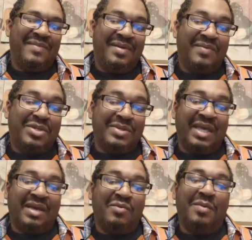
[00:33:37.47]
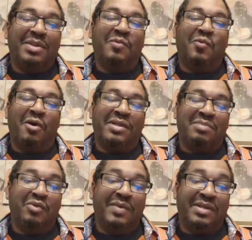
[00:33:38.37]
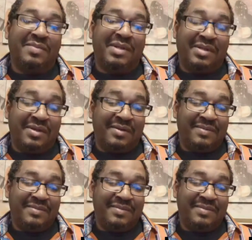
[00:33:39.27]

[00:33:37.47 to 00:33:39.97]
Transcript: What you think? What was the worst movies of this year?